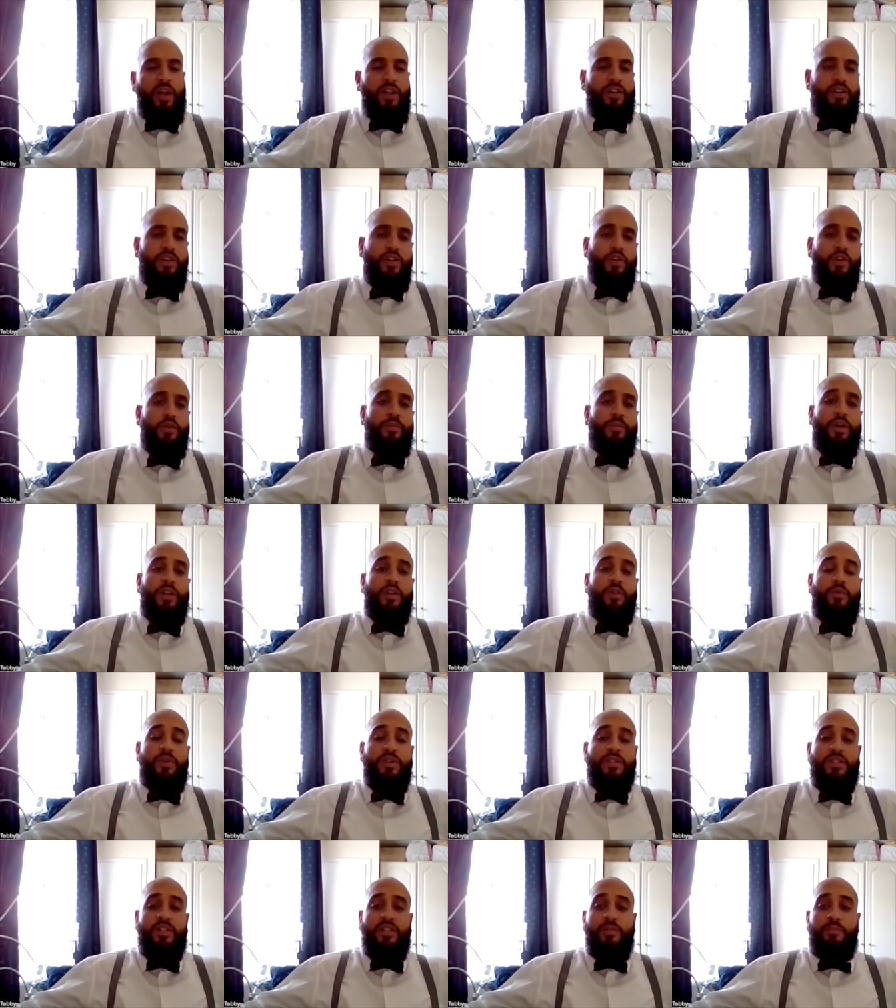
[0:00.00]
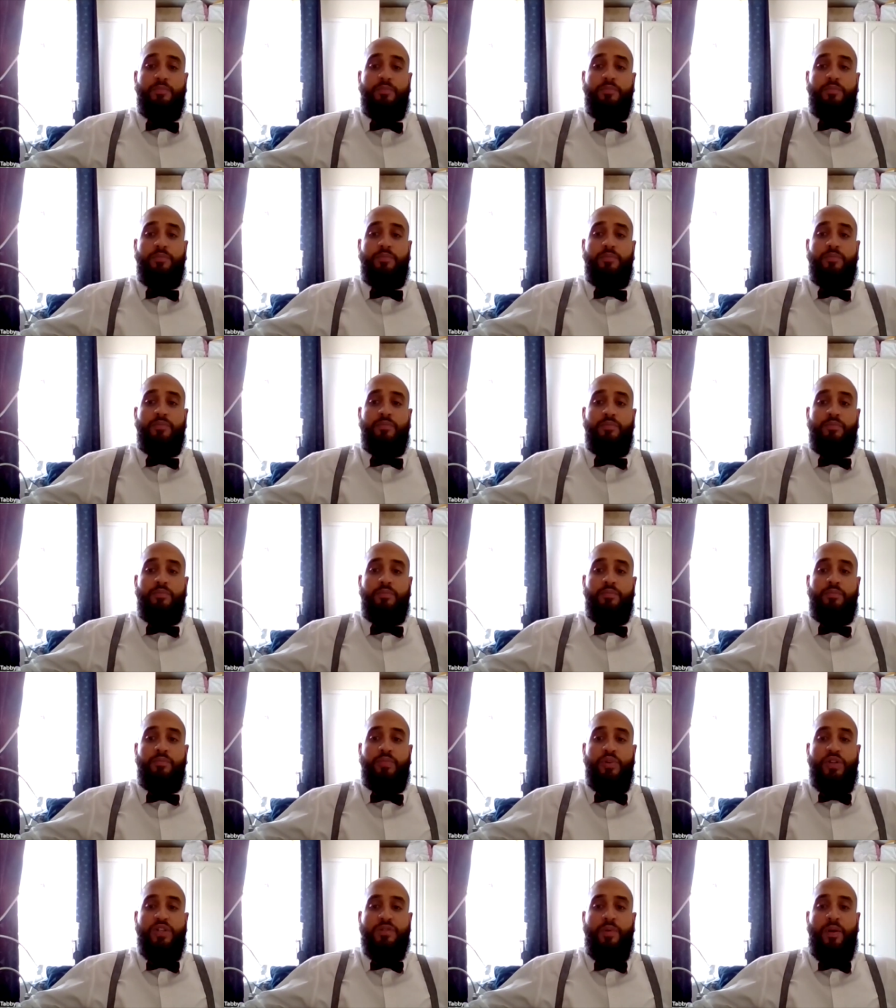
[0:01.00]
and I don't know about the rest of the
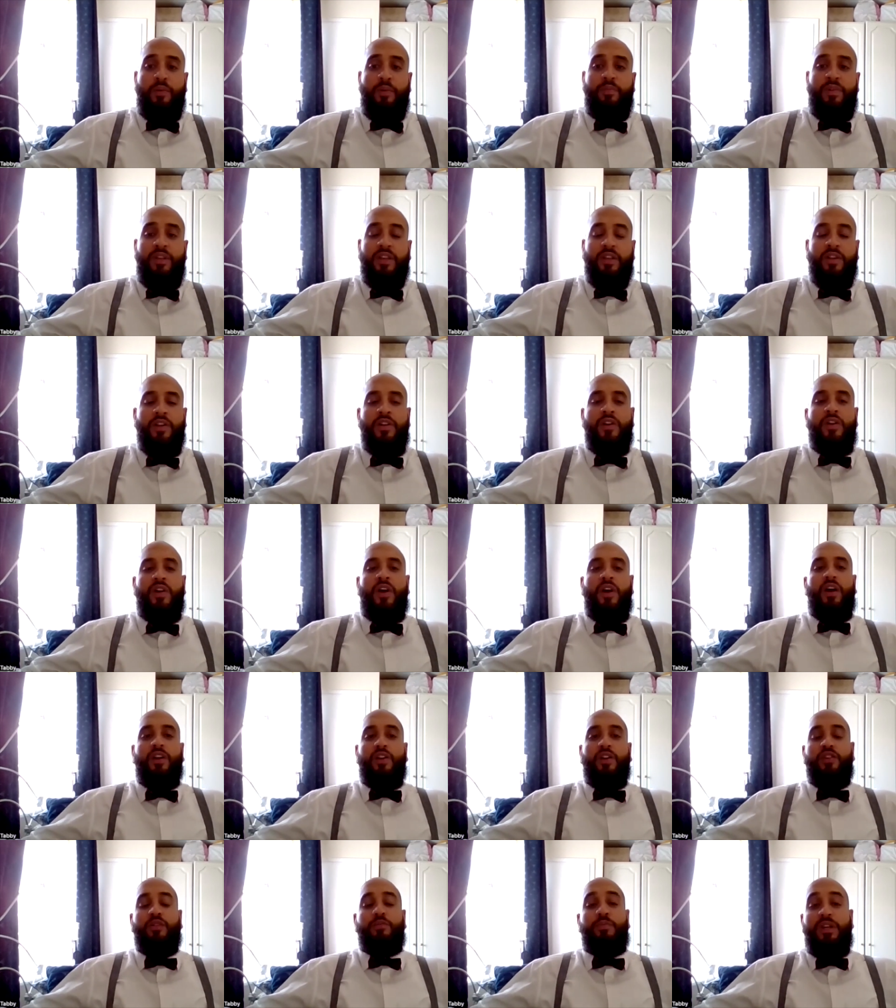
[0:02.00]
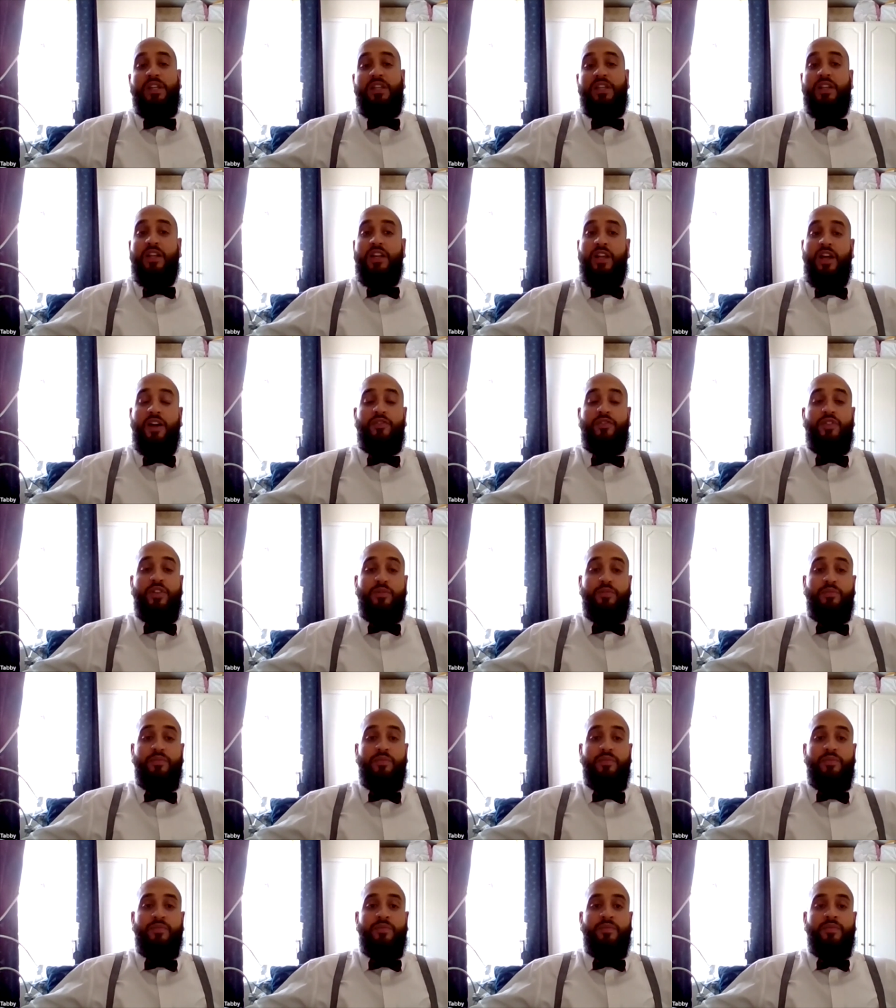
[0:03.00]
British public. I know the media love him.
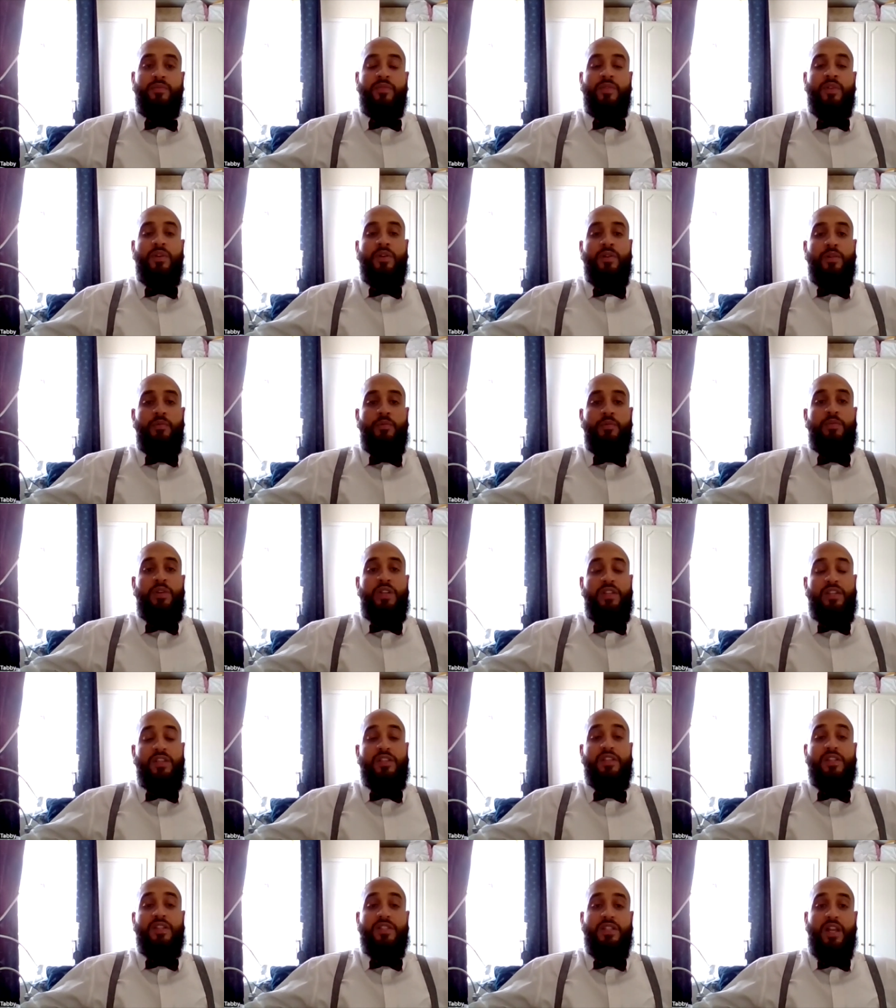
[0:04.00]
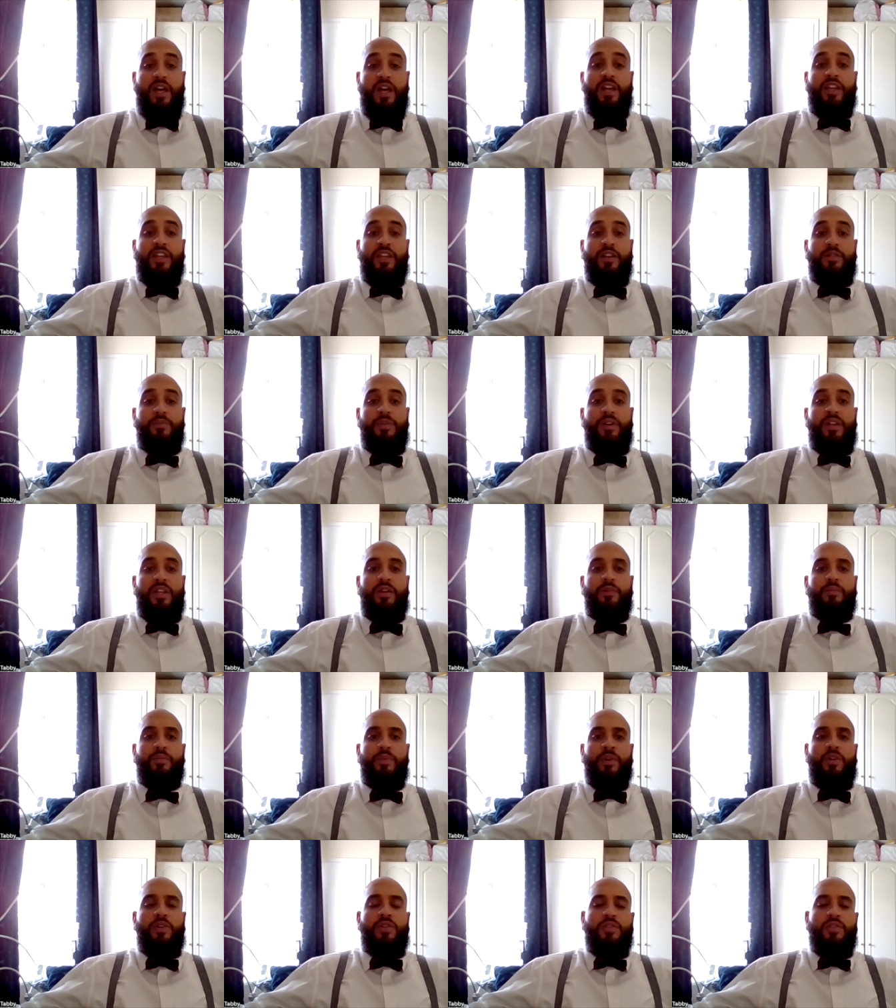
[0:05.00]
Media does like him in it
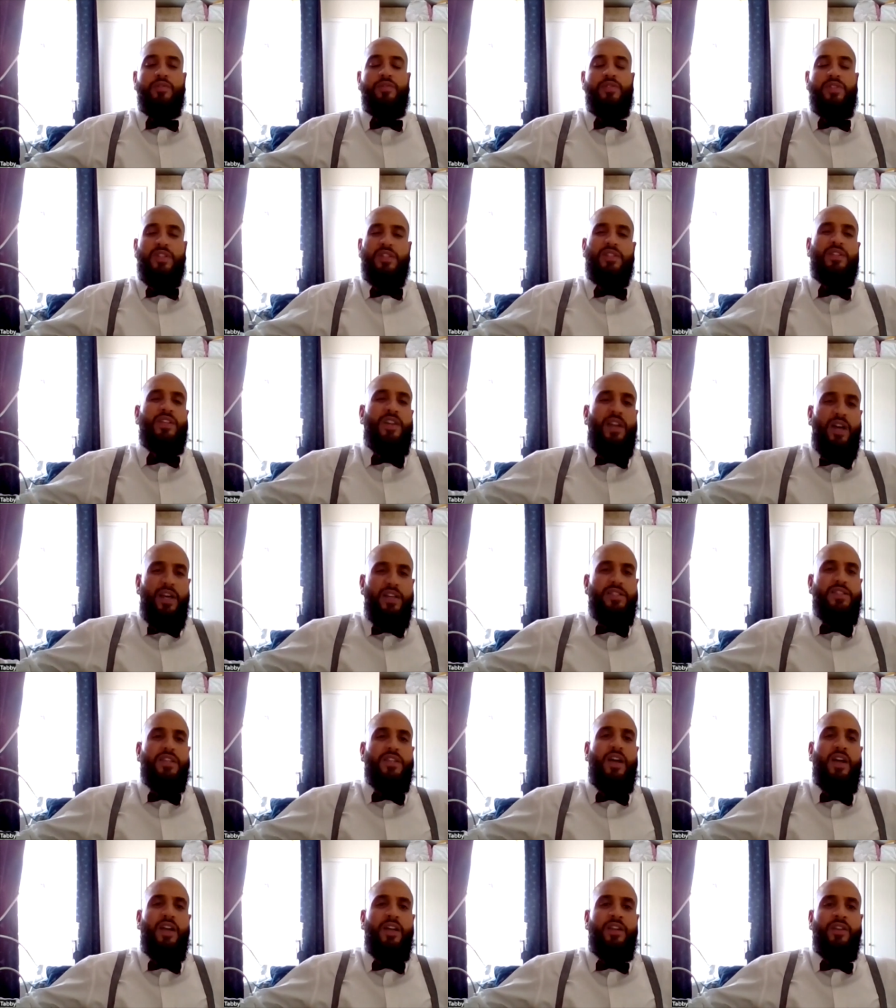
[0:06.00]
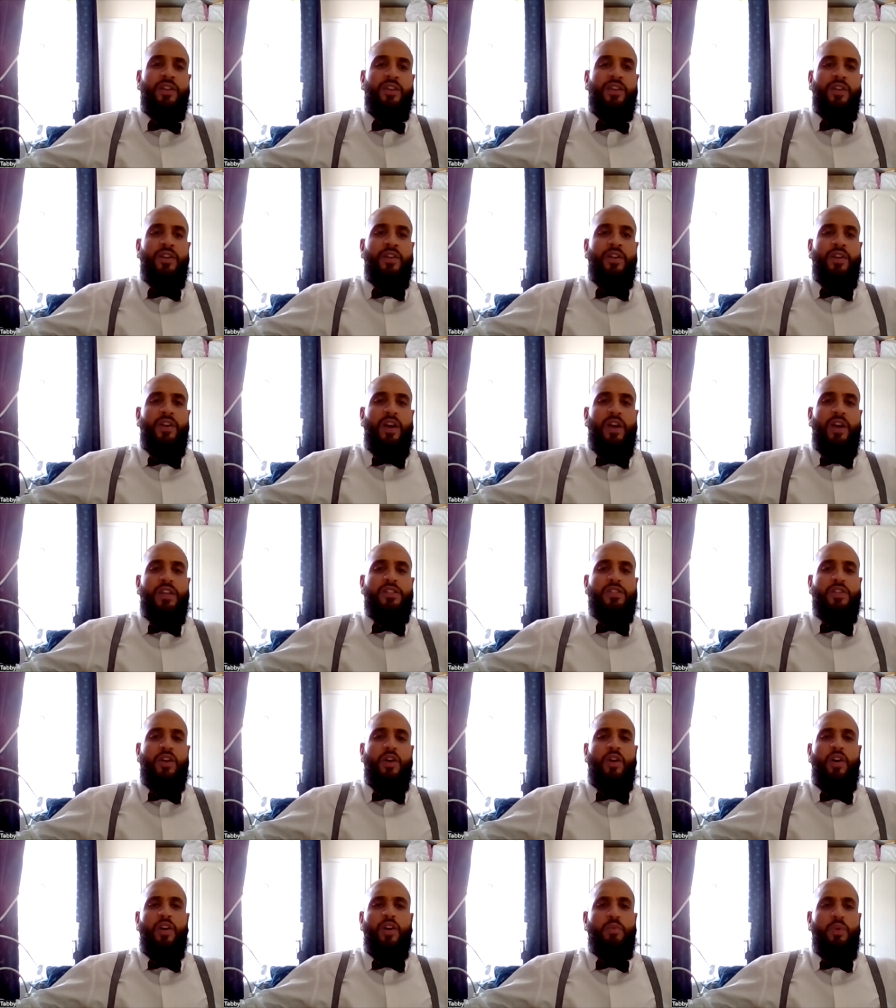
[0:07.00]
because obviously he's a nice guy, and he's
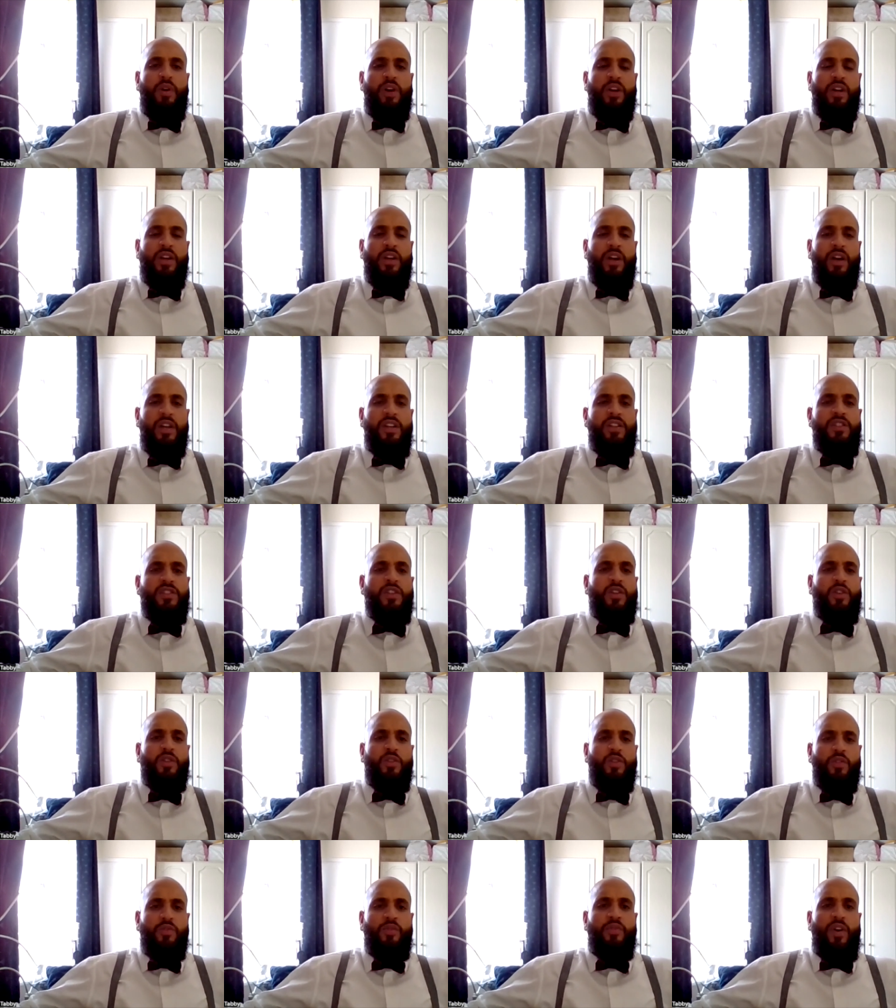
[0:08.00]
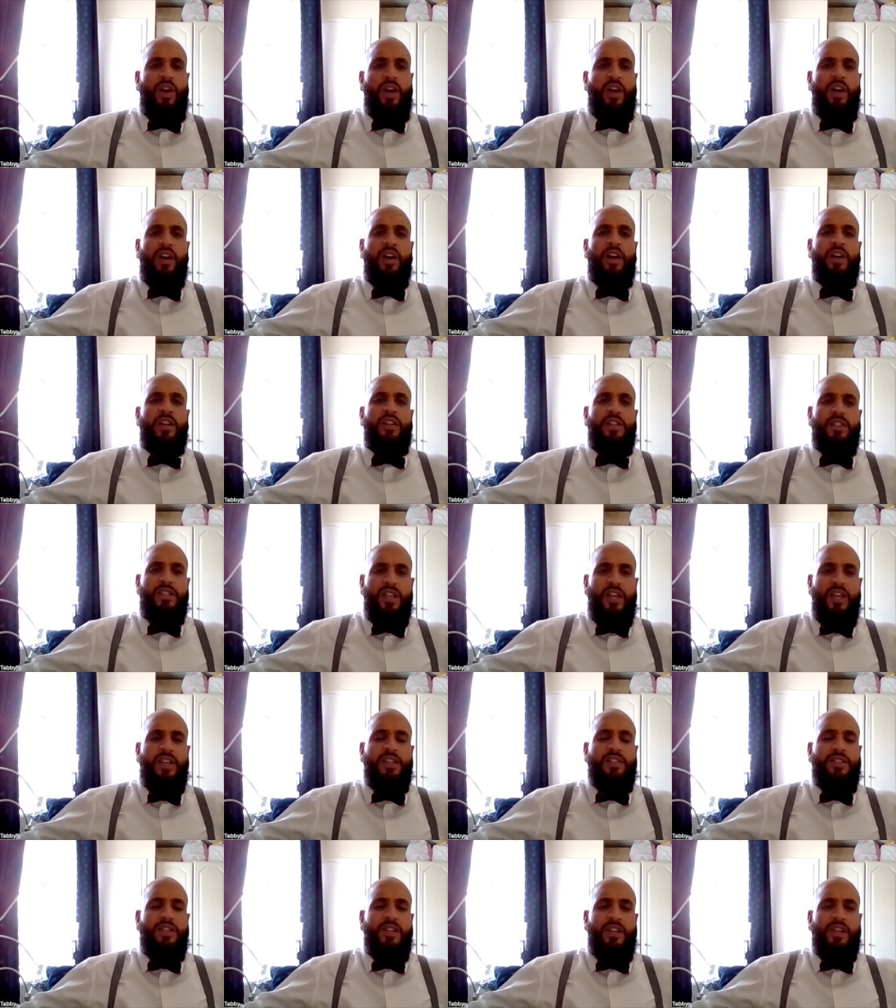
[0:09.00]
a hard worker, and he's a good fighter, and he
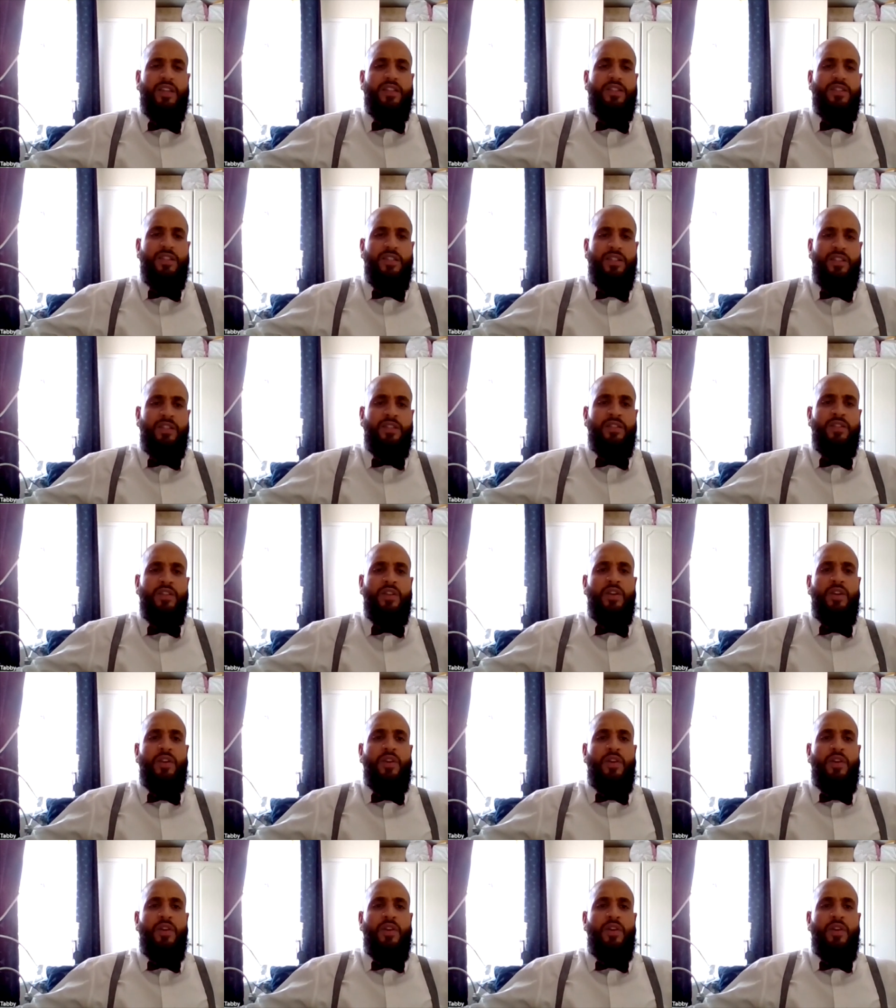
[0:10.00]
takes licks, and he's